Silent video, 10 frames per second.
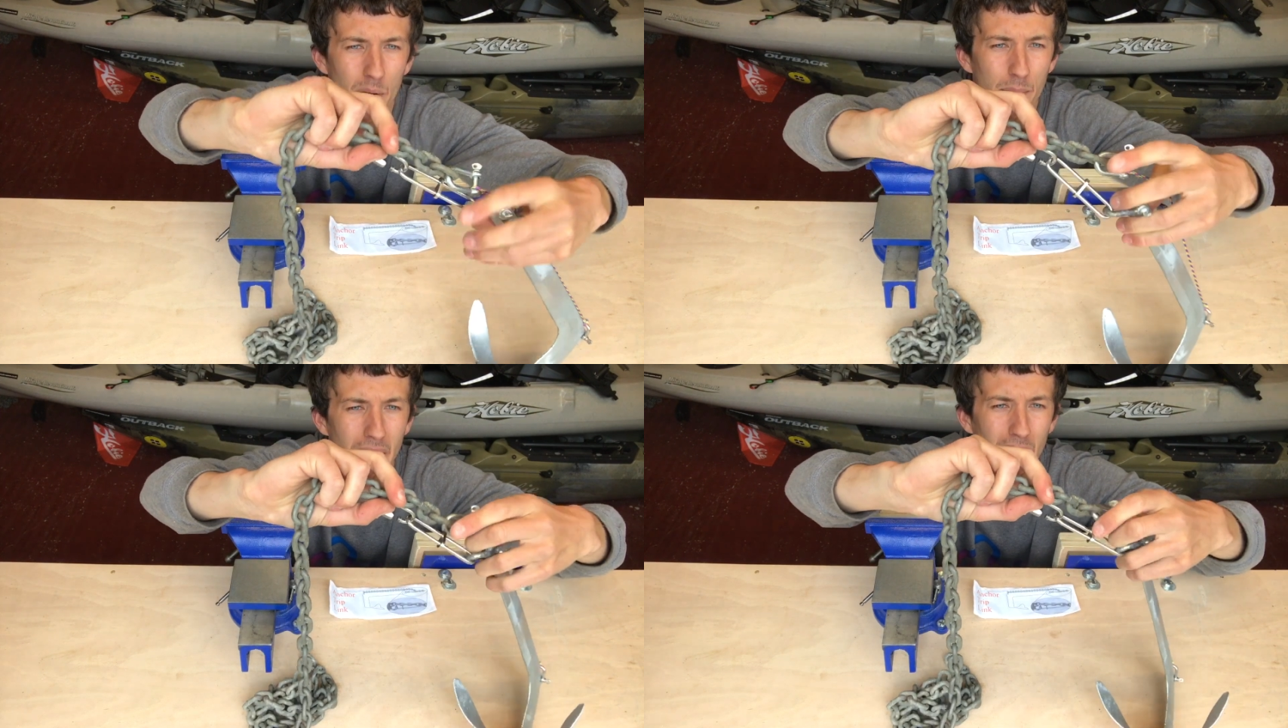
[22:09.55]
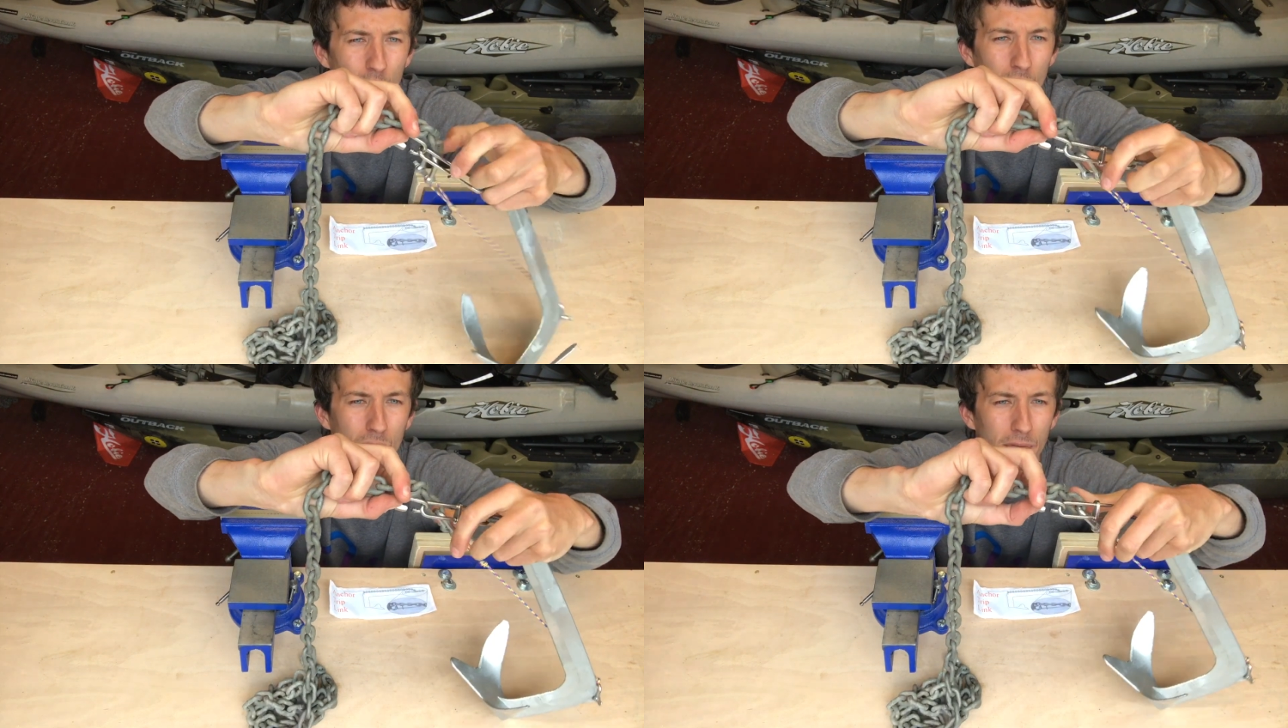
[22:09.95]
about
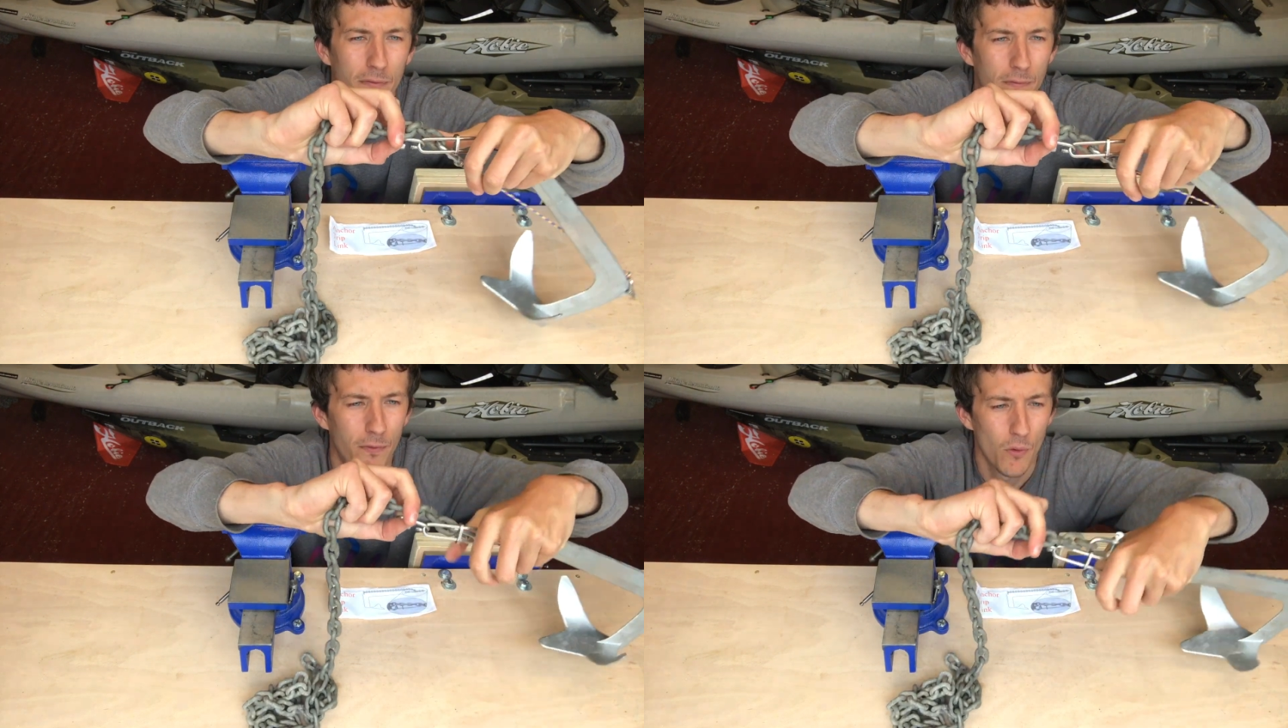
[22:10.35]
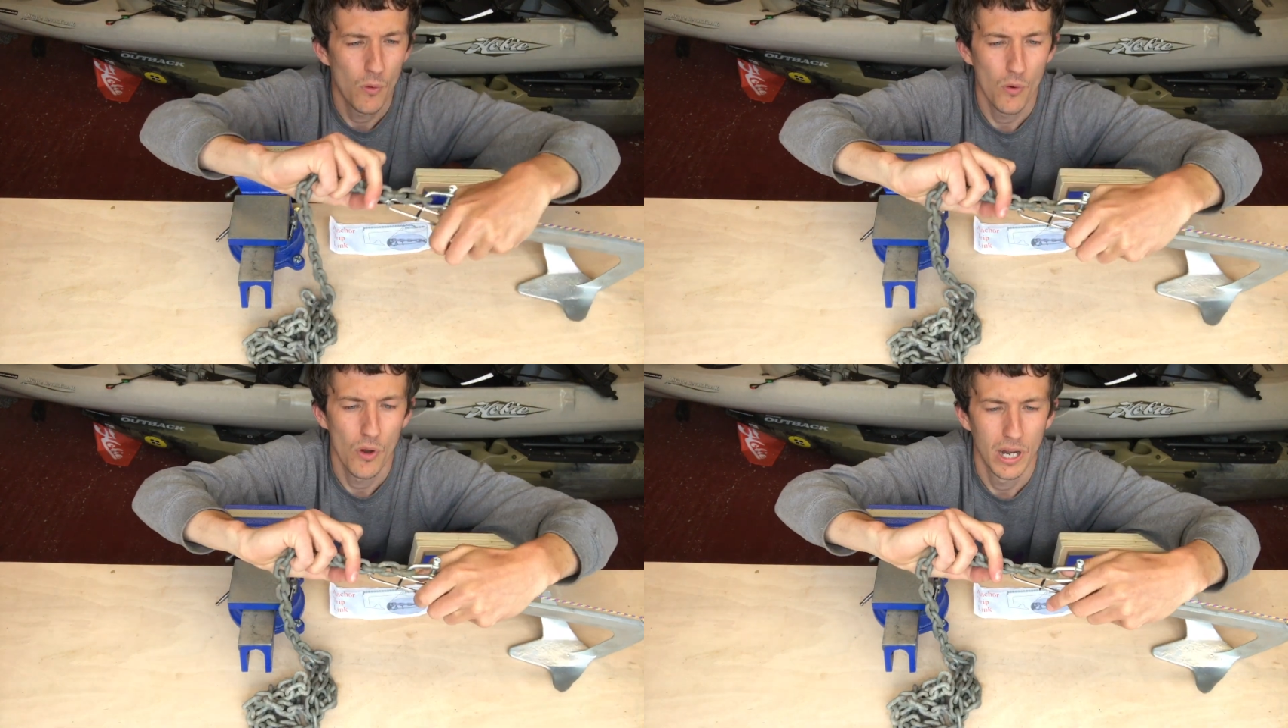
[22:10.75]

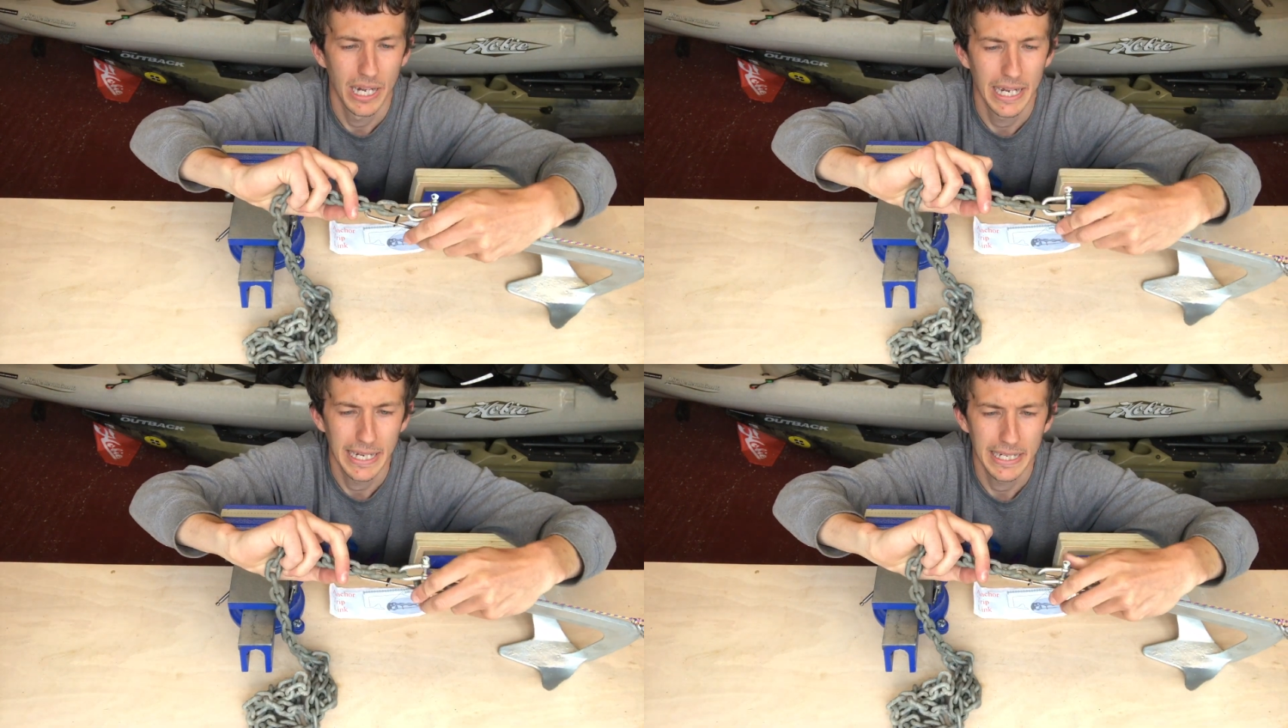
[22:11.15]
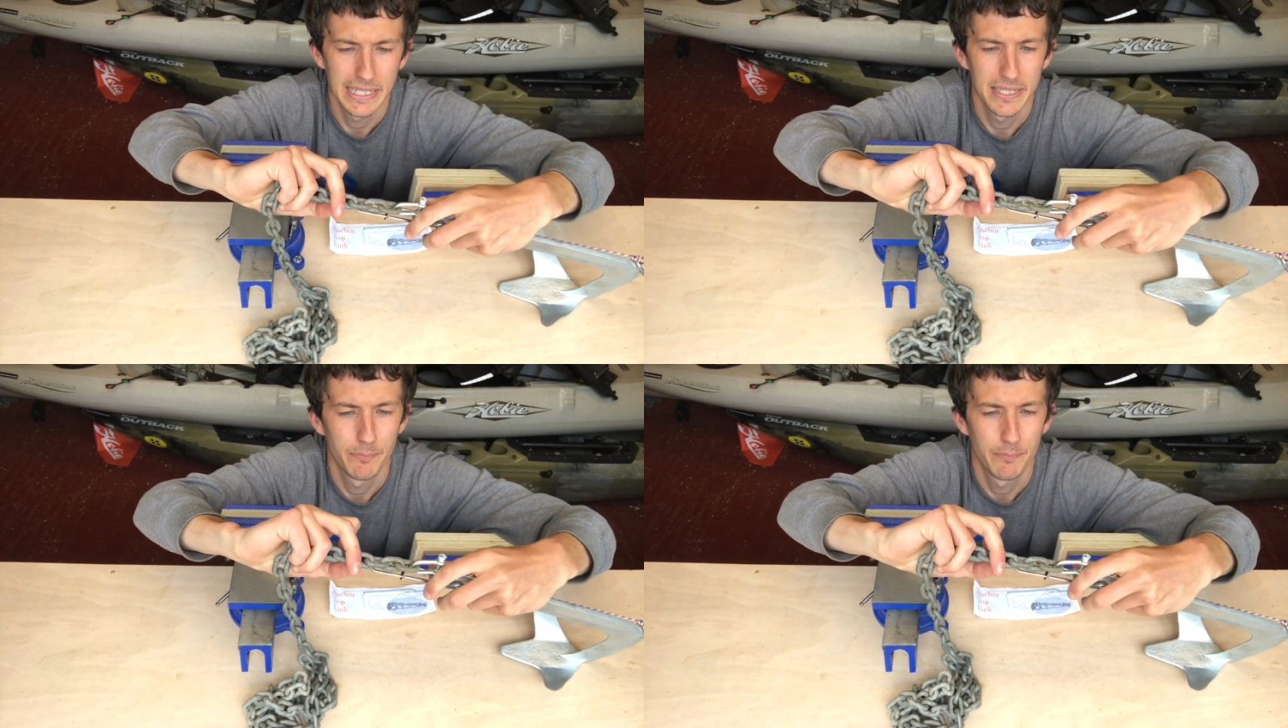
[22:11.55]
4 links